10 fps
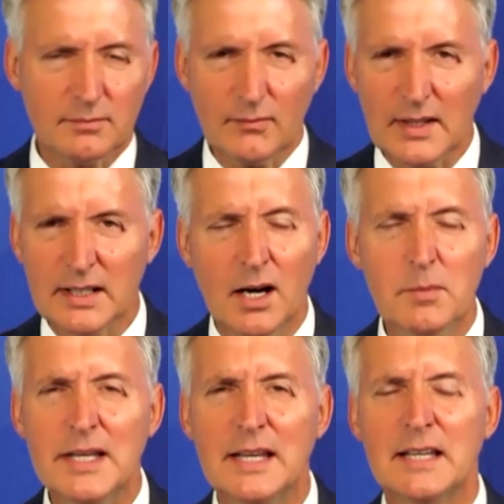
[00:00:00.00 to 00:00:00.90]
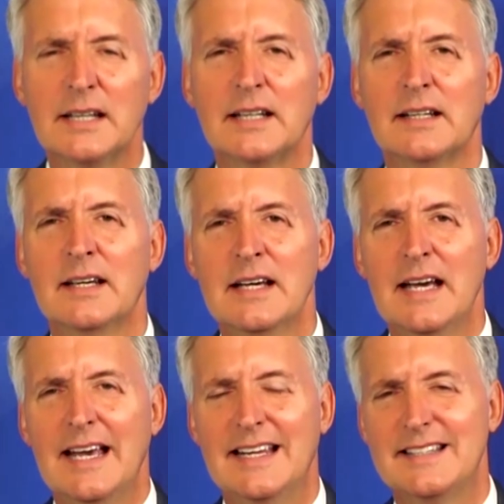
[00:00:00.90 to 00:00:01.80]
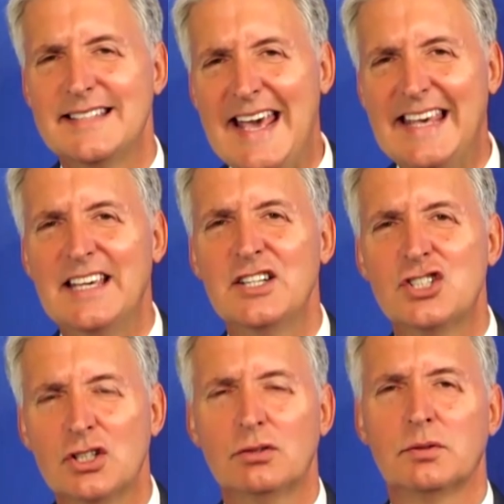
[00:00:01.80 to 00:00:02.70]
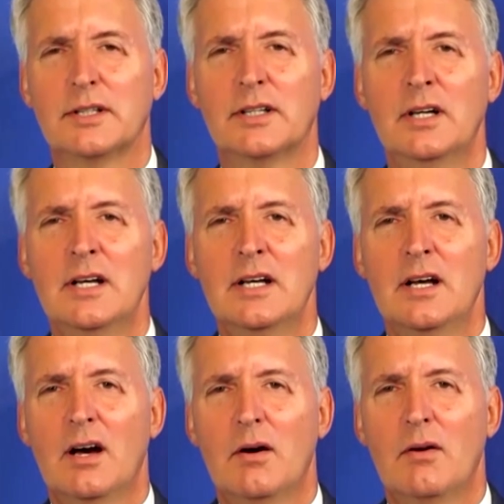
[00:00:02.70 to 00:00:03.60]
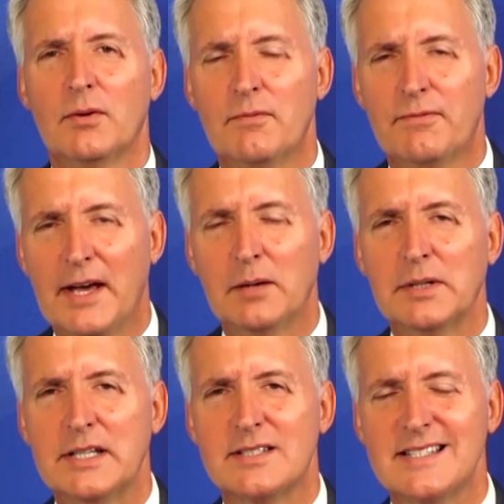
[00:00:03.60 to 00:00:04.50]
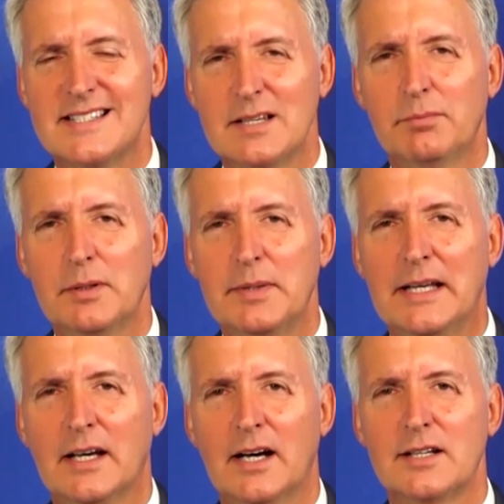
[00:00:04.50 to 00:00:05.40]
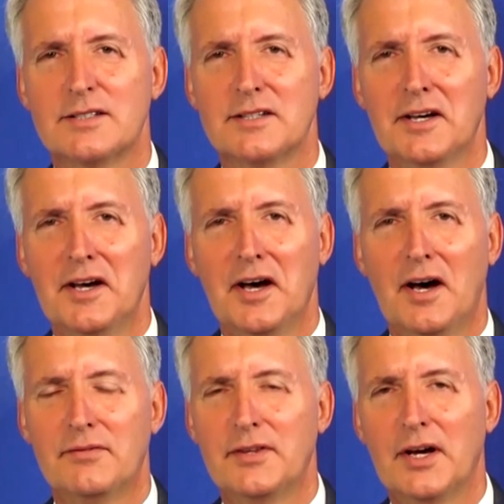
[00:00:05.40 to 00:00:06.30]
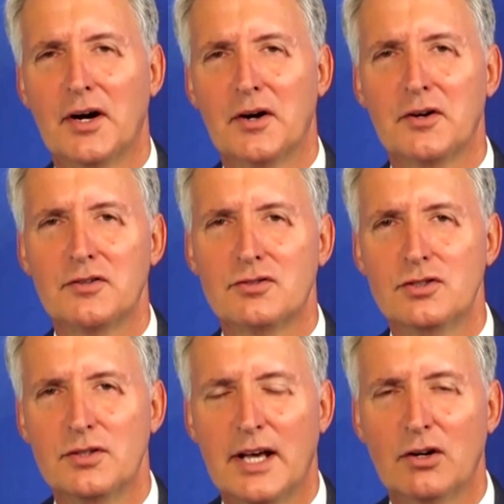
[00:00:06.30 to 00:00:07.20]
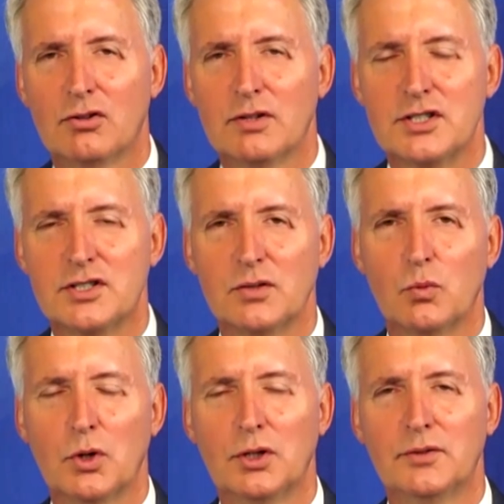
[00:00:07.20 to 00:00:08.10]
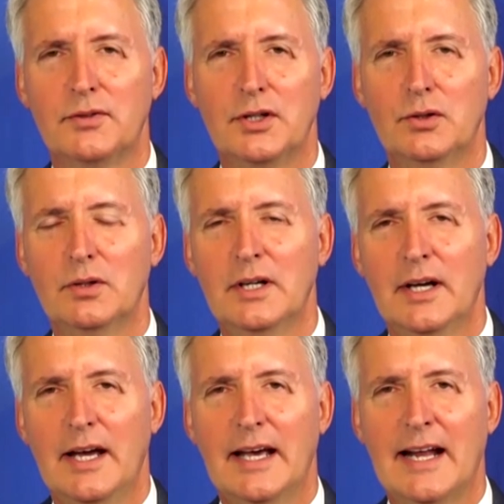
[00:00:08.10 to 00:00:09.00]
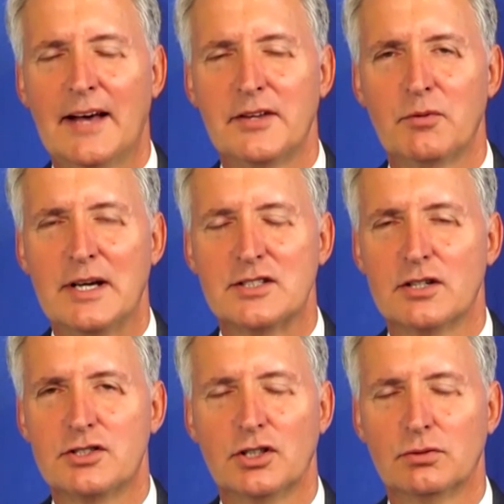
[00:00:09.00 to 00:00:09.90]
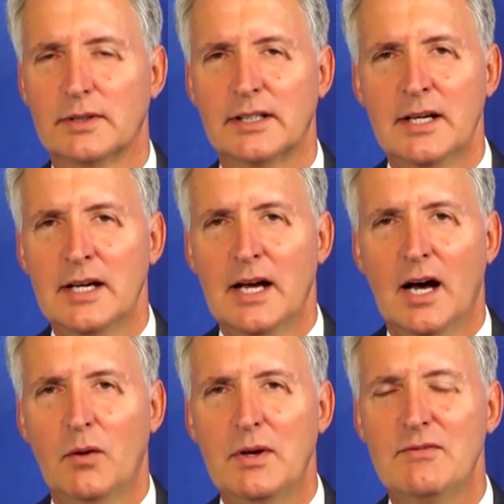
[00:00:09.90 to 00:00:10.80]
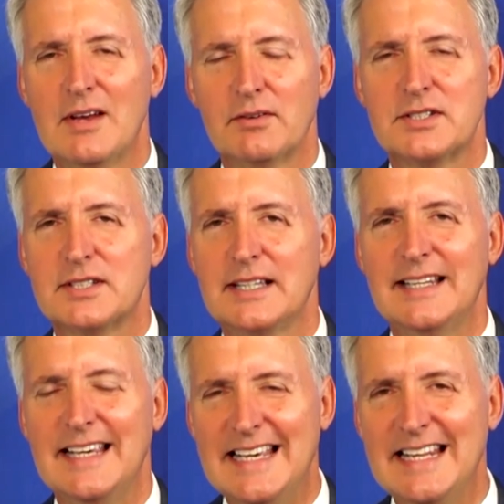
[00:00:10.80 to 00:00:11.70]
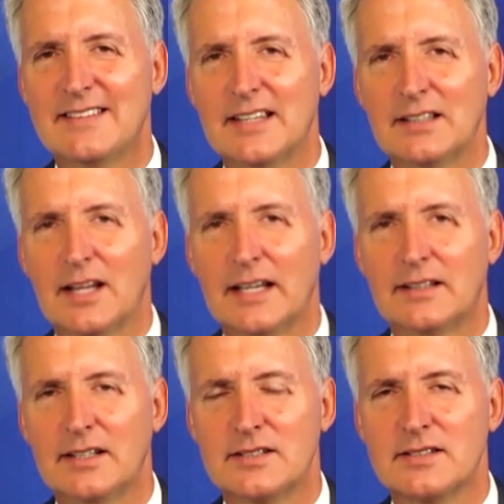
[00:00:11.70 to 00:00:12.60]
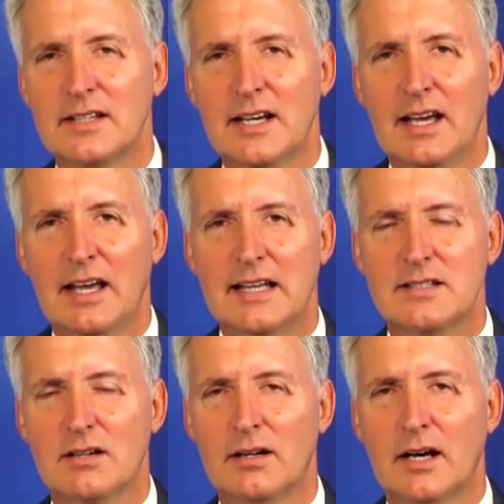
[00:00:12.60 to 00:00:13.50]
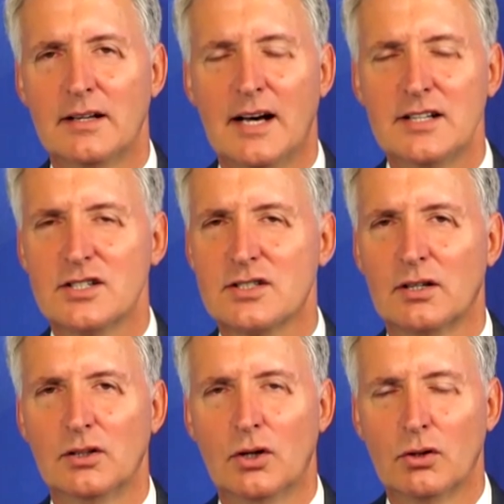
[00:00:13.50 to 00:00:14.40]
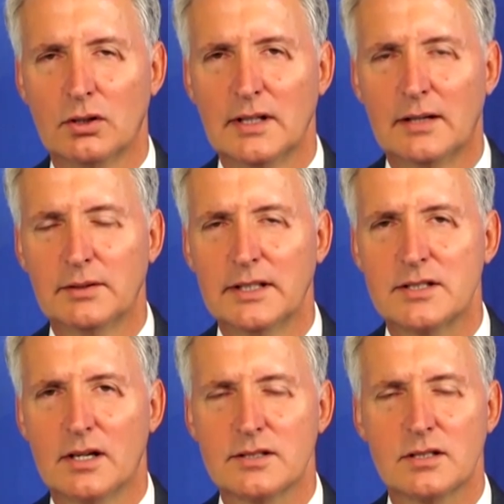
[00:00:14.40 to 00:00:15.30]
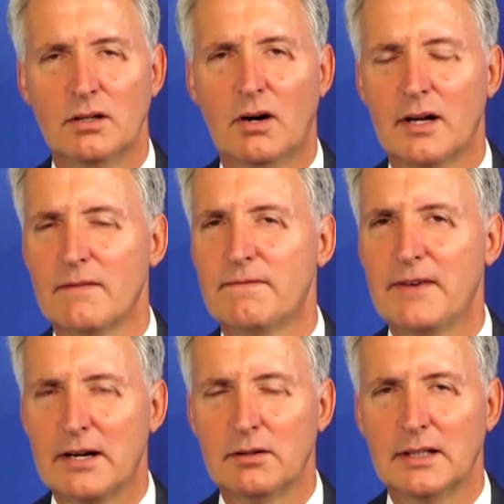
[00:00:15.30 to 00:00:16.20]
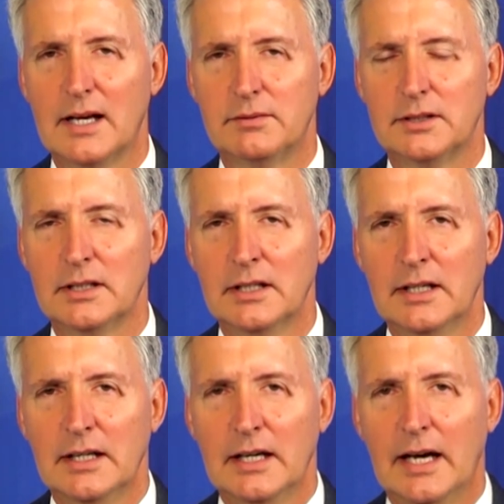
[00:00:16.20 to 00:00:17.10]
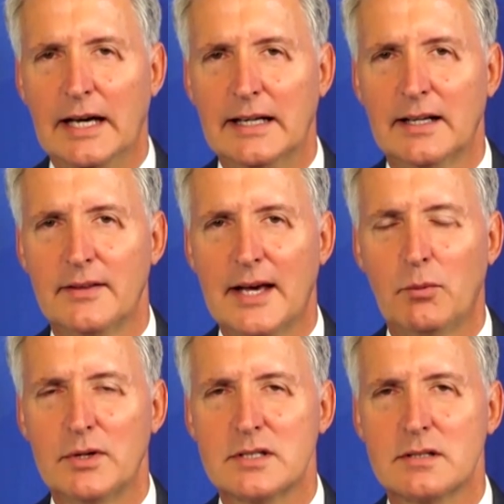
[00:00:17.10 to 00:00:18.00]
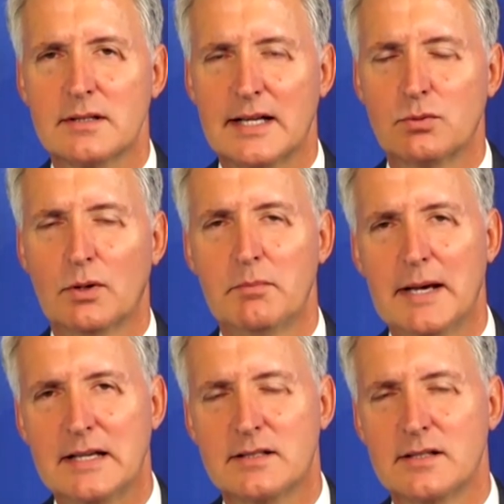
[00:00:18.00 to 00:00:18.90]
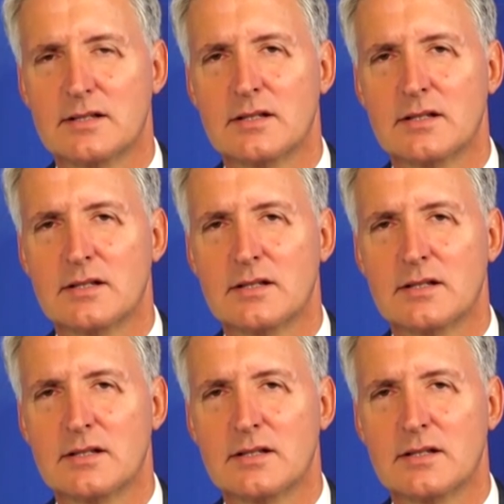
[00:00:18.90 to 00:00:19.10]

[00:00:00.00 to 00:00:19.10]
coming in and taking children from families simply because of their Judeo-Christian worldview and how they raise their children. We've never seen anything like this. It's on not just on a local level, it's also on a federal level. And that's what makes this